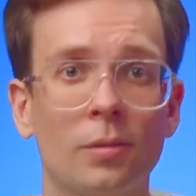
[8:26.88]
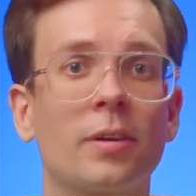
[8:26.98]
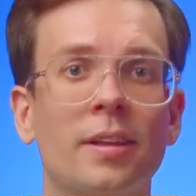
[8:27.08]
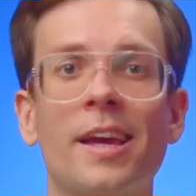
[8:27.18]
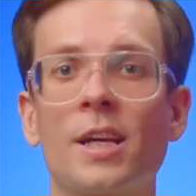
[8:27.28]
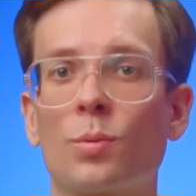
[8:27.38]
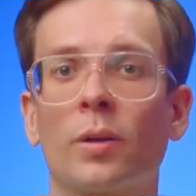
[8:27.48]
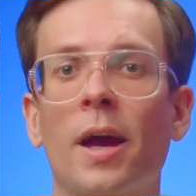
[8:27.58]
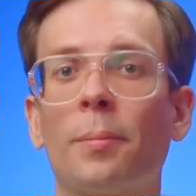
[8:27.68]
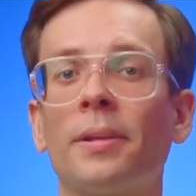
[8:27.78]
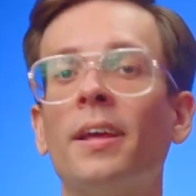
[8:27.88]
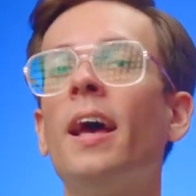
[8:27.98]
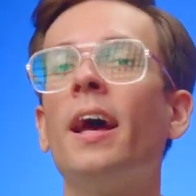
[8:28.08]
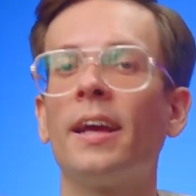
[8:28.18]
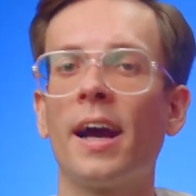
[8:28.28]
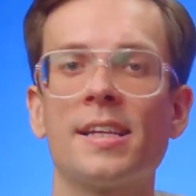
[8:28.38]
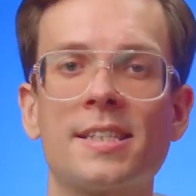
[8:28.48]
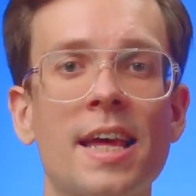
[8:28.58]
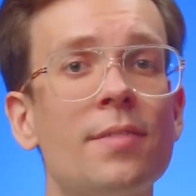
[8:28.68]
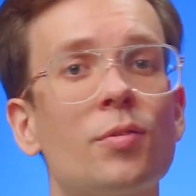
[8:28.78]
you can guess what happened. Guys,
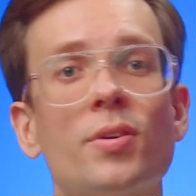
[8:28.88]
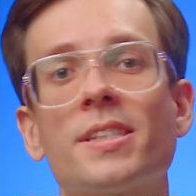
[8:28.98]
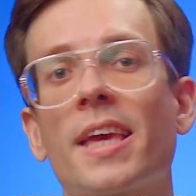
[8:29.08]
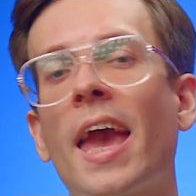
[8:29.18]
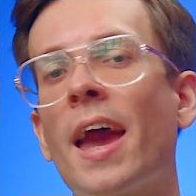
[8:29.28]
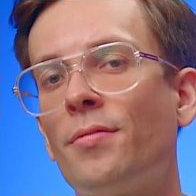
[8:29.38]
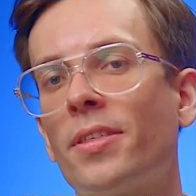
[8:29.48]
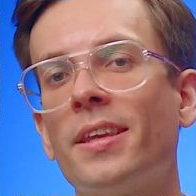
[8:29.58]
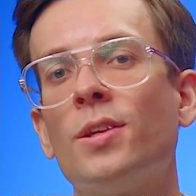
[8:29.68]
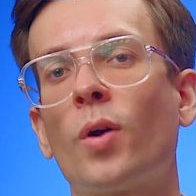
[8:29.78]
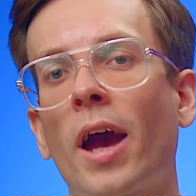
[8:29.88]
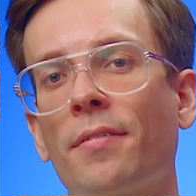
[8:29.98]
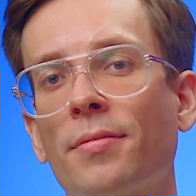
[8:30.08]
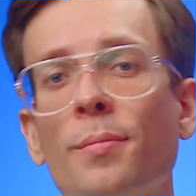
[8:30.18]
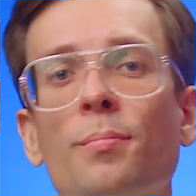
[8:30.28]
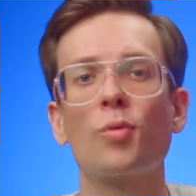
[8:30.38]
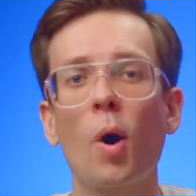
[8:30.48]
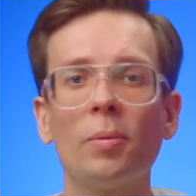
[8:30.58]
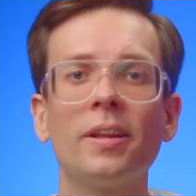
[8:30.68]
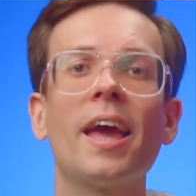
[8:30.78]
never risk everything you have.
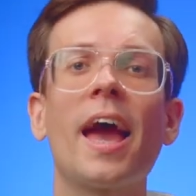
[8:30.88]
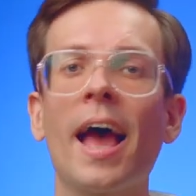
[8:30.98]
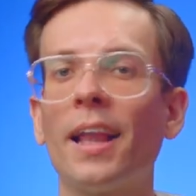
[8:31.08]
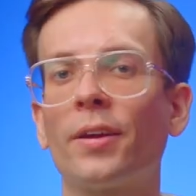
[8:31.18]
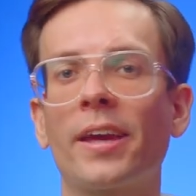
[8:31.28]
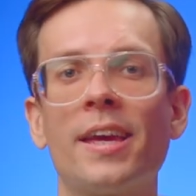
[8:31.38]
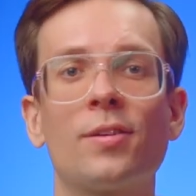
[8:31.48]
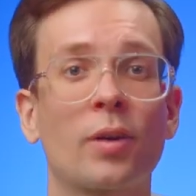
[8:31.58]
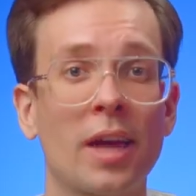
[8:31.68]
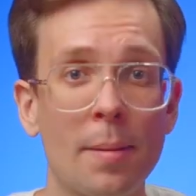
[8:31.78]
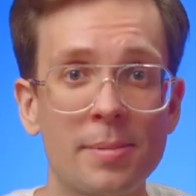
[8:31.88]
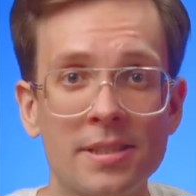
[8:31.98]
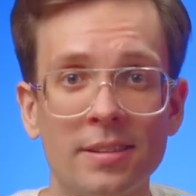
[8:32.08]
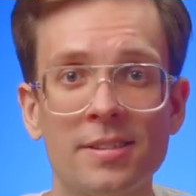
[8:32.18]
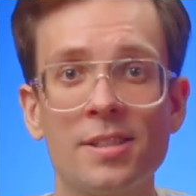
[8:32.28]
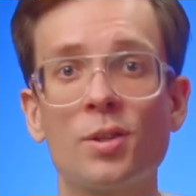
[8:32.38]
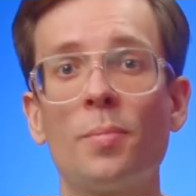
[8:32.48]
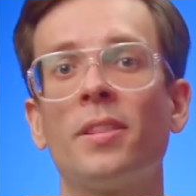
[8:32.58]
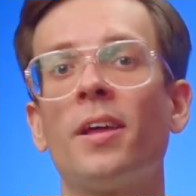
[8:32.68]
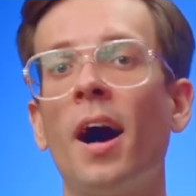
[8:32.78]
Properly allocate your capital,
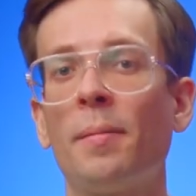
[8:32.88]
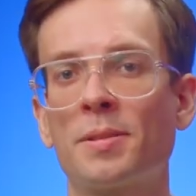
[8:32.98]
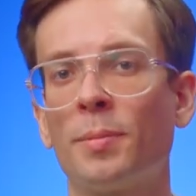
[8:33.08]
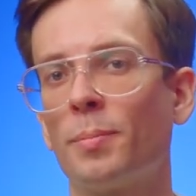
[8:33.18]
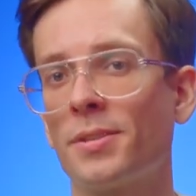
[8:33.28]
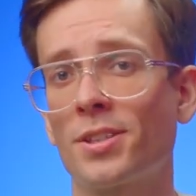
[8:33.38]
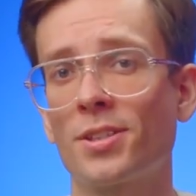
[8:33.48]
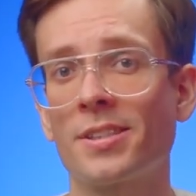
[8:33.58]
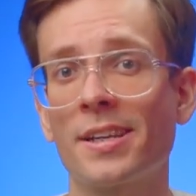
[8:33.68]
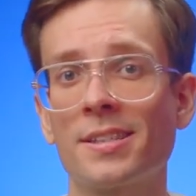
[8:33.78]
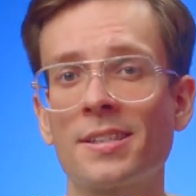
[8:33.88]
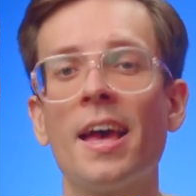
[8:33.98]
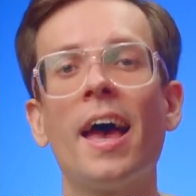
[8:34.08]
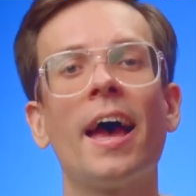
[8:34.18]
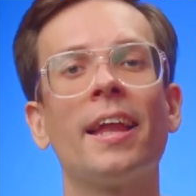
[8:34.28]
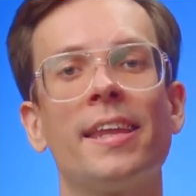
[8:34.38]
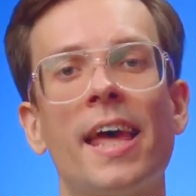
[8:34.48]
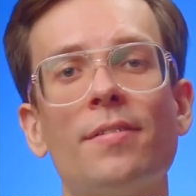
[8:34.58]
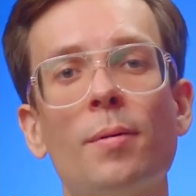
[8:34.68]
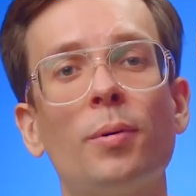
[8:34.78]
determine the optimal position size, and
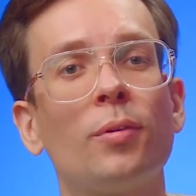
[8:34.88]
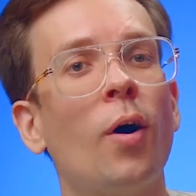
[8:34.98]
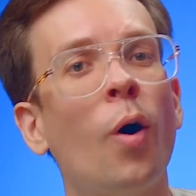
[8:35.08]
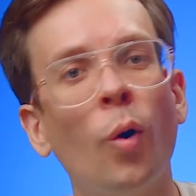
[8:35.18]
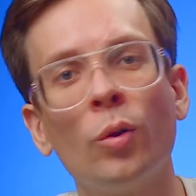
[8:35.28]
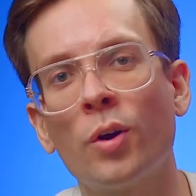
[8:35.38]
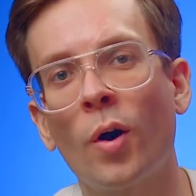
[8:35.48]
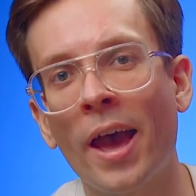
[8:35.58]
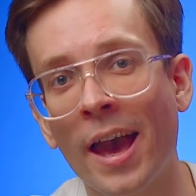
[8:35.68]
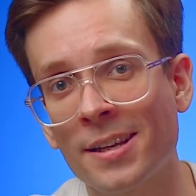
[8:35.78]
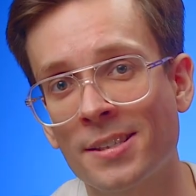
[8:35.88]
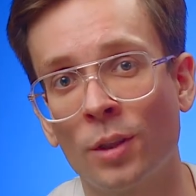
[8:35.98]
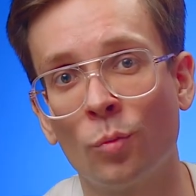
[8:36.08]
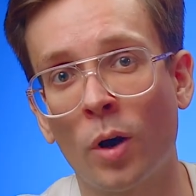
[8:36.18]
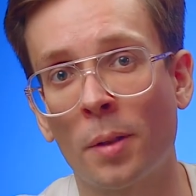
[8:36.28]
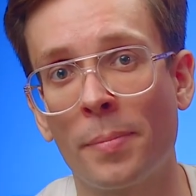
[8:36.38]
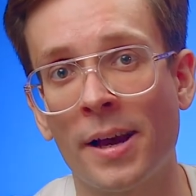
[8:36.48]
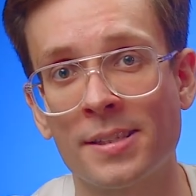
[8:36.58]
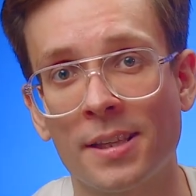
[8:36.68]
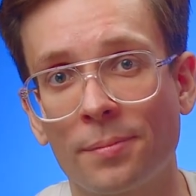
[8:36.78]
never put all your eggs in one
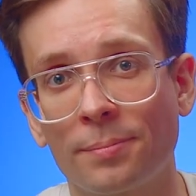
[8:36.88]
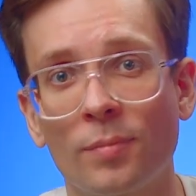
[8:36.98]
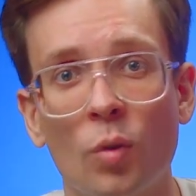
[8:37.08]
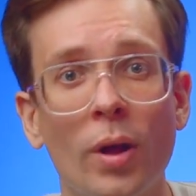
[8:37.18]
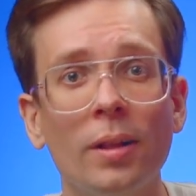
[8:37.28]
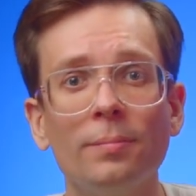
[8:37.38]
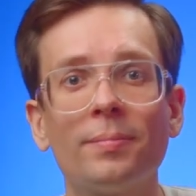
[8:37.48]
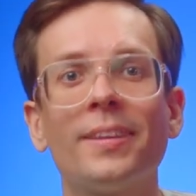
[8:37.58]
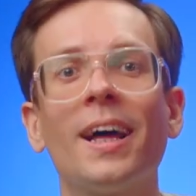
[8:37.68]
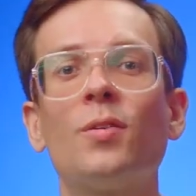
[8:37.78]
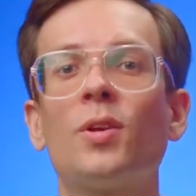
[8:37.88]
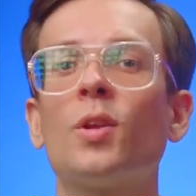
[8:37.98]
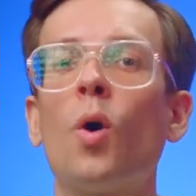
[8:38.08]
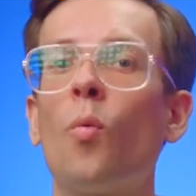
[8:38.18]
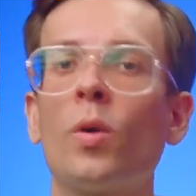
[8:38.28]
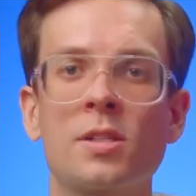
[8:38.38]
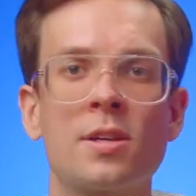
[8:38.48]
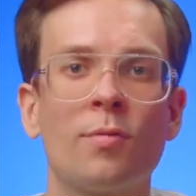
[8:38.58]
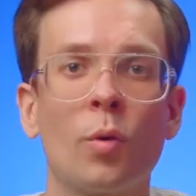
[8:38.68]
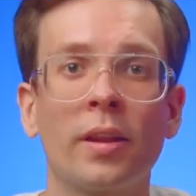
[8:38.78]
basket. Well, now you know what to
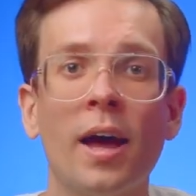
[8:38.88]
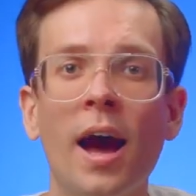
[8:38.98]
avoid.